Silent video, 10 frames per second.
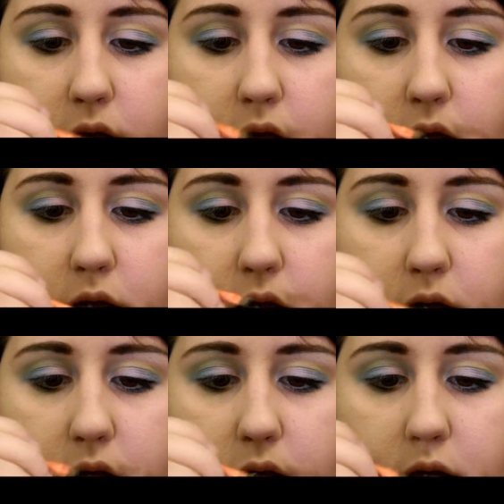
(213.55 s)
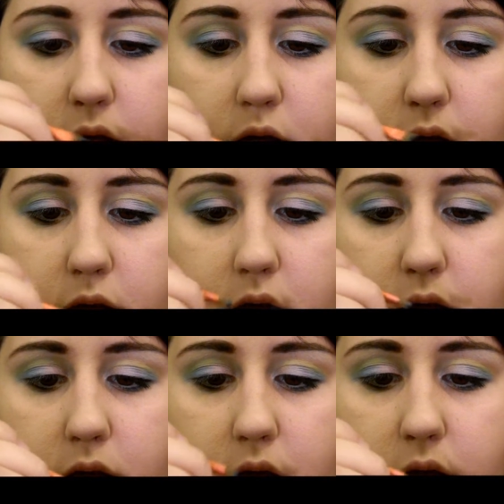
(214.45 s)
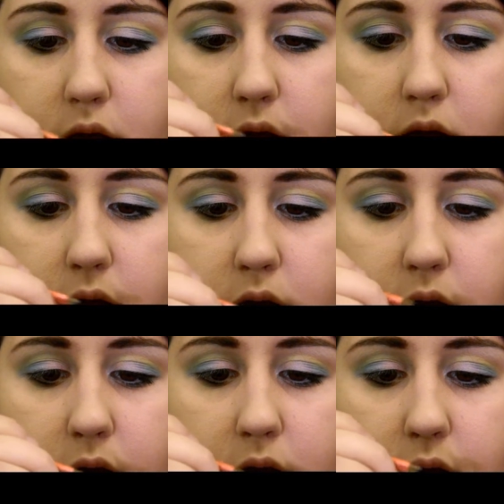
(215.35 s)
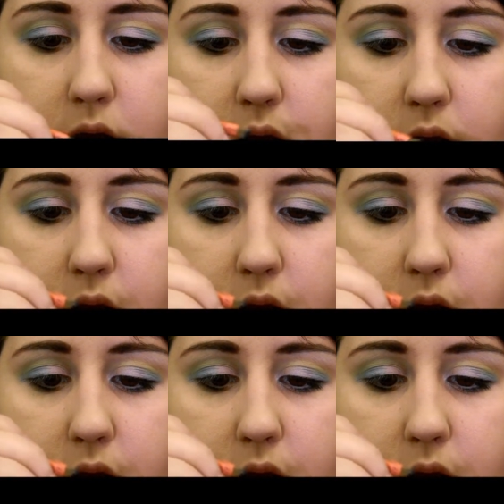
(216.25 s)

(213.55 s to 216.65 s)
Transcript: (no one is talking)